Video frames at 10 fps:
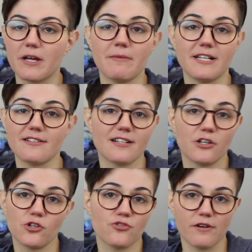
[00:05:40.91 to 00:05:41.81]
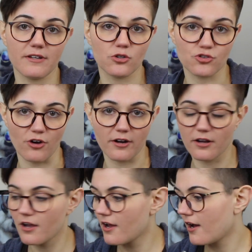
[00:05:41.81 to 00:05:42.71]
I mean, it's like you're driving a truck.
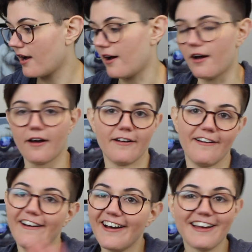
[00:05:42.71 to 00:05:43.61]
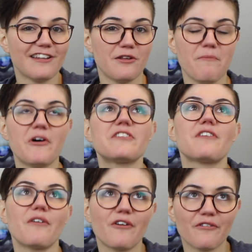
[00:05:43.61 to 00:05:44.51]
The most
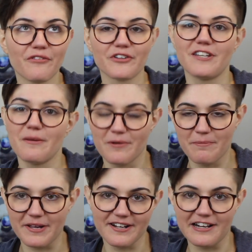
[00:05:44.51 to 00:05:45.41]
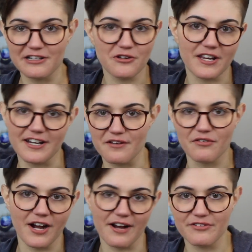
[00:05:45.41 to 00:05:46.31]
uncomfortable pedal you can
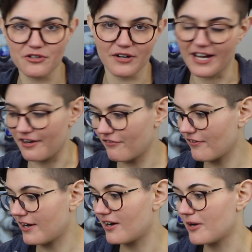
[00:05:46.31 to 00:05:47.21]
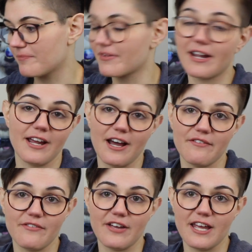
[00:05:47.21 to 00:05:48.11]
ever have in your life. I
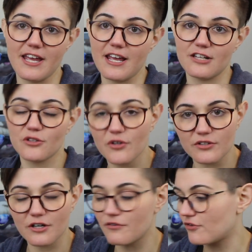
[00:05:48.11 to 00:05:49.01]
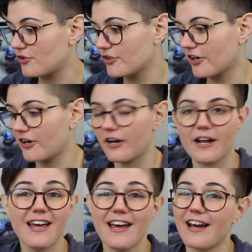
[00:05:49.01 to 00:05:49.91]
have a Toyota overlocker
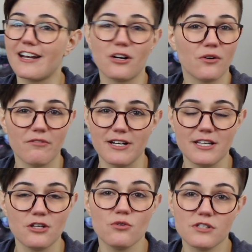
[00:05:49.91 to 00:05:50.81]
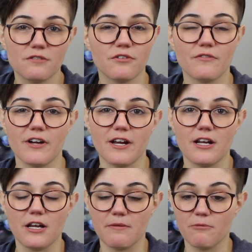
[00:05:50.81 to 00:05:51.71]
and I can't really use it for
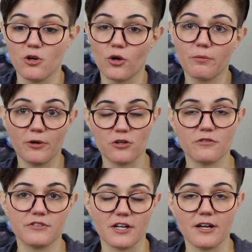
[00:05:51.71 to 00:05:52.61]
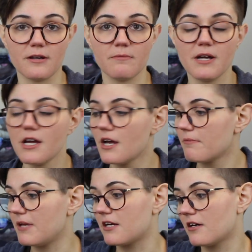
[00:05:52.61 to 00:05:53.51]
very long period of time
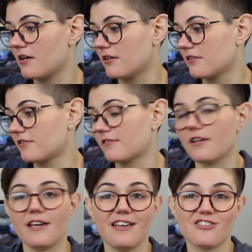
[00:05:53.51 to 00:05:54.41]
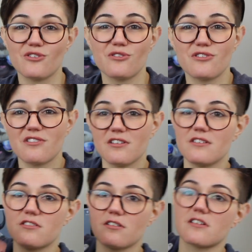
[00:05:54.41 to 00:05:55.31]
because it's
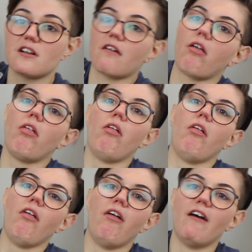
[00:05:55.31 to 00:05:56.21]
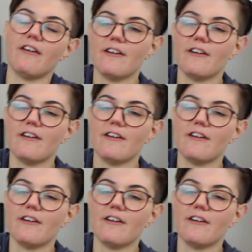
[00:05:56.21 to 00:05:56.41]
just like, ugh!